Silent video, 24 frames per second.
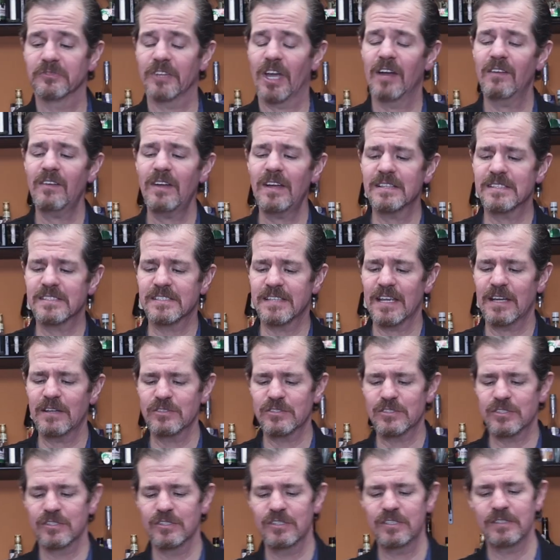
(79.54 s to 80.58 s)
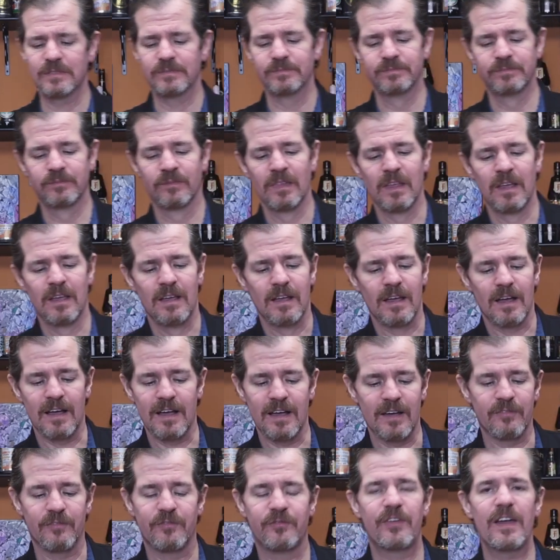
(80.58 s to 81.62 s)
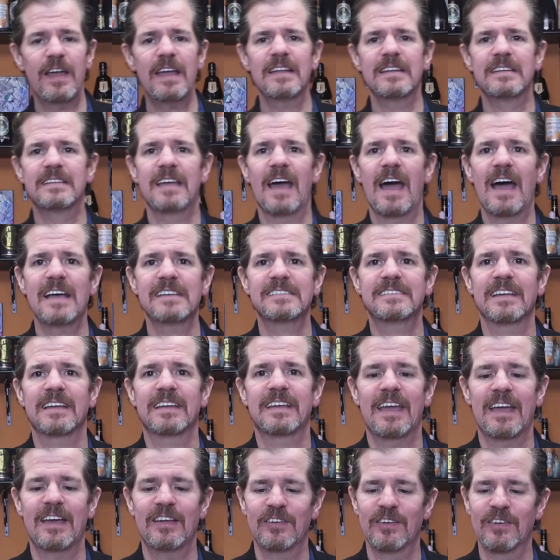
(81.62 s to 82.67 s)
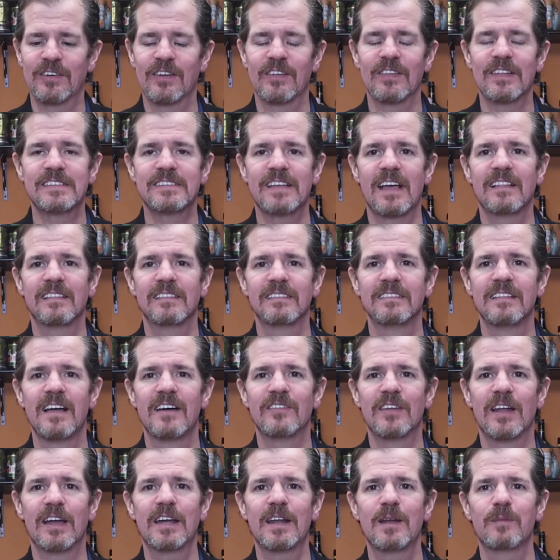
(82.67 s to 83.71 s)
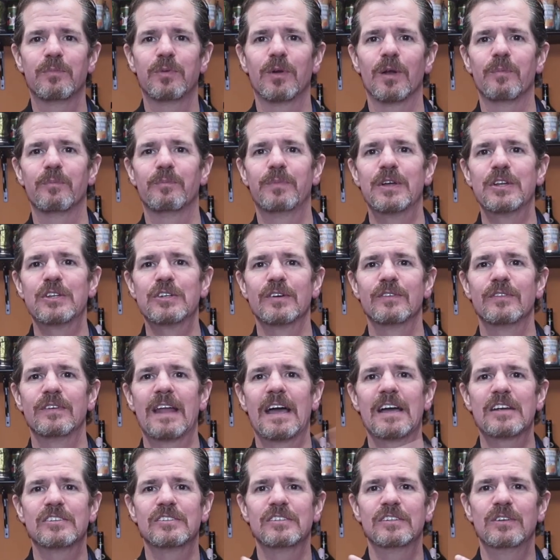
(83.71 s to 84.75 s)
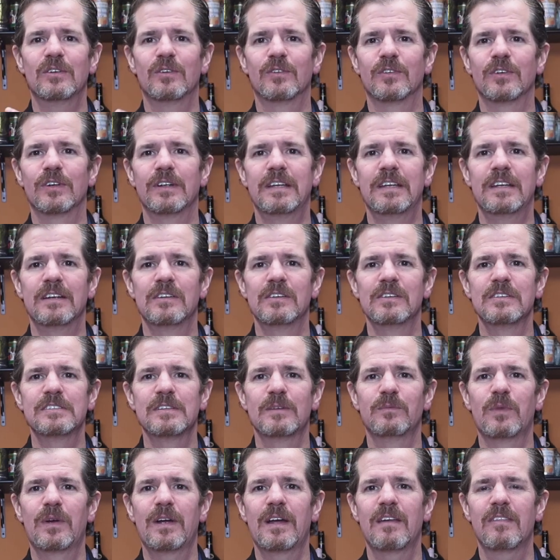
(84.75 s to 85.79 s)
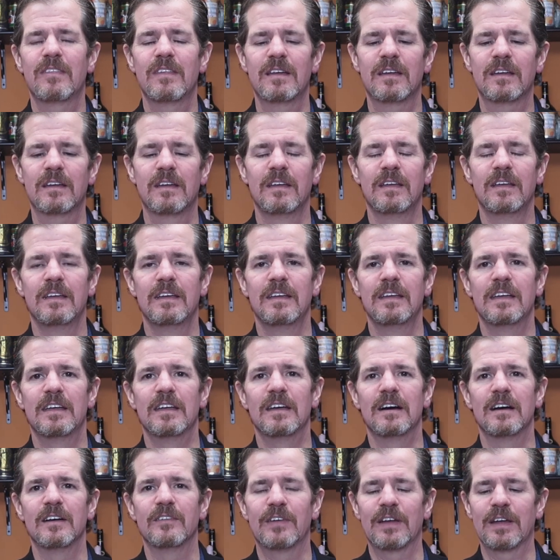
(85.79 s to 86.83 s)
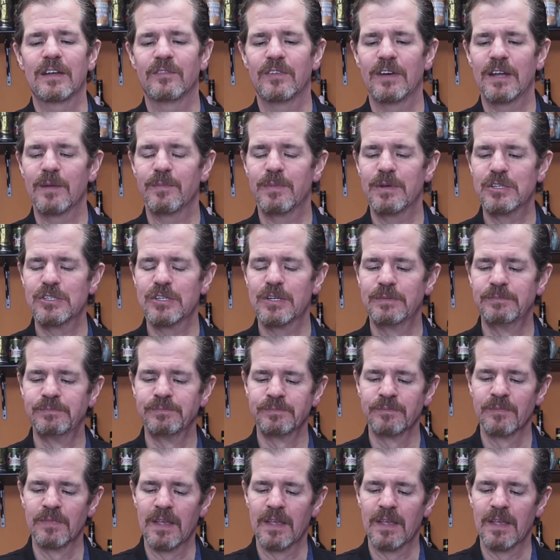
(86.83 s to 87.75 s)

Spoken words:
All right, sounds good. Fantastic can art on this. I love it. I'm going to put a picture of it actually over here somewhere, I think, if I can find a picture.